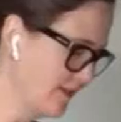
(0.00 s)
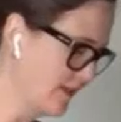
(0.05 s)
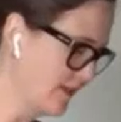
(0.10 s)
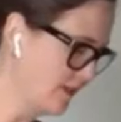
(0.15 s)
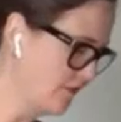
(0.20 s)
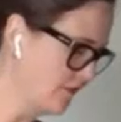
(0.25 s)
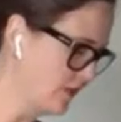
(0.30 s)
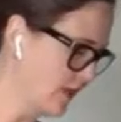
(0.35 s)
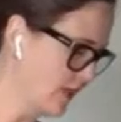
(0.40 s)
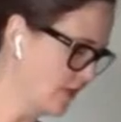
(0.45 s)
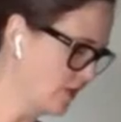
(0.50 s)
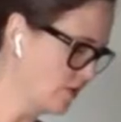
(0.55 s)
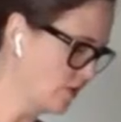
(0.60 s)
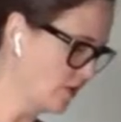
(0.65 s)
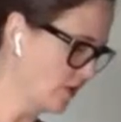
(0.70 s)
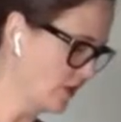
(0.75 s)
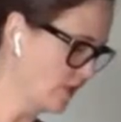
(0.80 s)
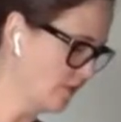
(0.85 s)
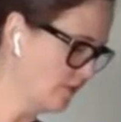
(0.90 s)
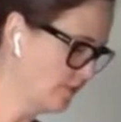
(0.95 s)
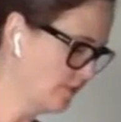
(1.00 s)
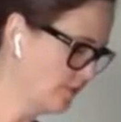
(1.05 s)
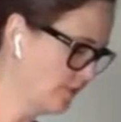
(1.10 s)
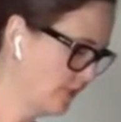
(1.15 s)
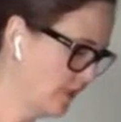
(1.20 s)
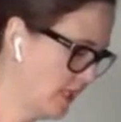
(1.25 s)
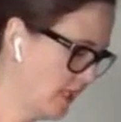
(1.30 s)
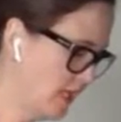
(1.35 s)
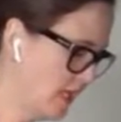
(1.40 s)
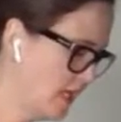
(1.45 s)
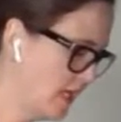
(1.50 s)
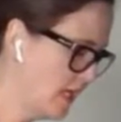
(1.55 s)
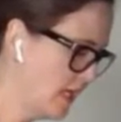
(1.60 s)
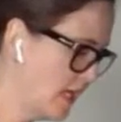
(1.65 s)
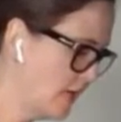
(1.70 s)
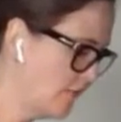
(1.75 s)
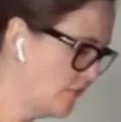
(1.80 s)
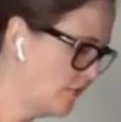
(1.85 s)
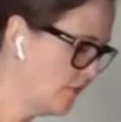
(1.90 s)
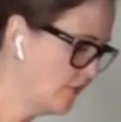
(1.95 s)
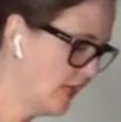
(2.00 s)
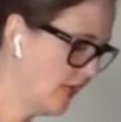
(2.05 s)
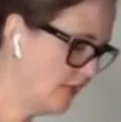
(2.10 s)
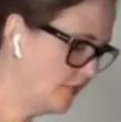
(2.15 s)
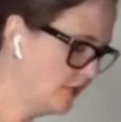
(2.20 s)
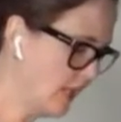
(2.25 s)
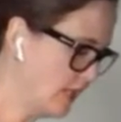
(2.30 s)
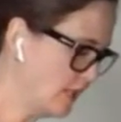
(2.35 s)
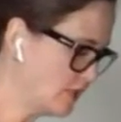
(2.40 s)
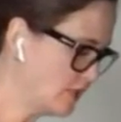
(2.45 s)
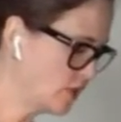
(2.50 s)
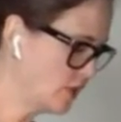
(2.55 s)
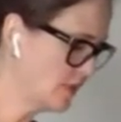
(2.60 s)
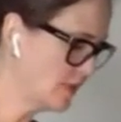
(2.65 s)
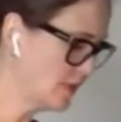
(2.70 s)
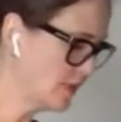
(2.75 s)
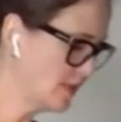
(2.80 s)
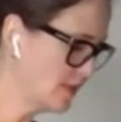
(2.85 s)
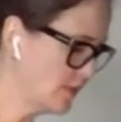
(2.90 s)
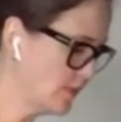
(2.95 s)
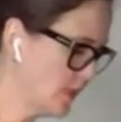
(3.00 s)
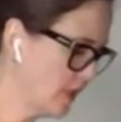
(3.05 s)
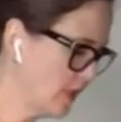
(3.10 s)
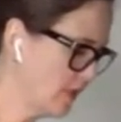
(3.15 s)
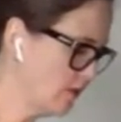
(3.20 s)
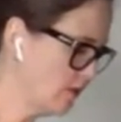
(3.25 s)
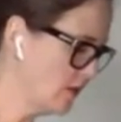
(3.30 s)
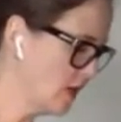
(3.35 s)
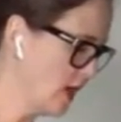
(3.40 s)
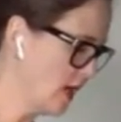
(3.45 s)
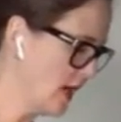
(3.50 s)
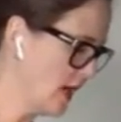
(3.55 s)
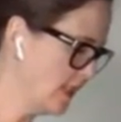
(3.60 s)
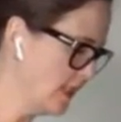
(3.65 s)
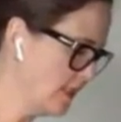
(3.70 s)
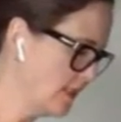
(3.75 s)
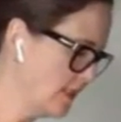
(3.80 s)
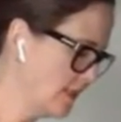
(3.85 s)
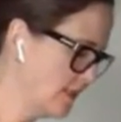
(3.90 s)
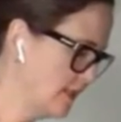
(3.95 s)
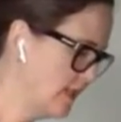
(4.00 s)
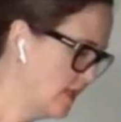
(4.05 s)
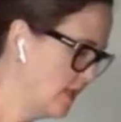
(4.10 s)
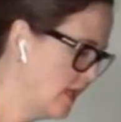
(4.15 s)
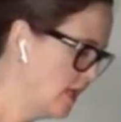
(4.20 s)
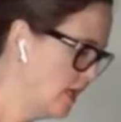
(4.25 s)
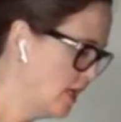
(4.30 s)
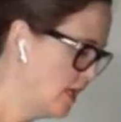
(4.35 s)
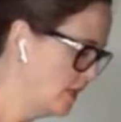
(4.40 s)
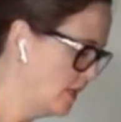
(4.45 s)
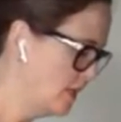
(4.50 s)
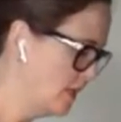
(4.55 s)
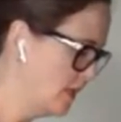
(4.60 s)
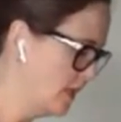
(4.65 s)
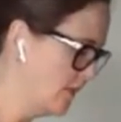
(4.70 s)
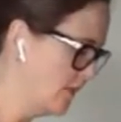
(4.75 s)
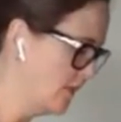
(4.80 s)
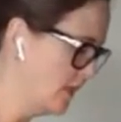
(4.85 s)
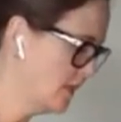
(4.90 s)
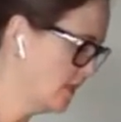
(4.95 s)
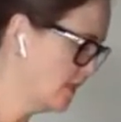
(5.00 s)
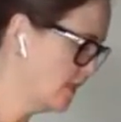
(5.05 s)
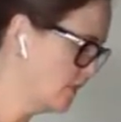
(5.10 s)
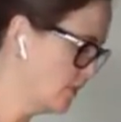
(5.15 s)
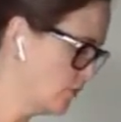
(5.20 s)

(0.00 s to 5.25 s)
of radish on here. If you find radishes to be a little hot, then this is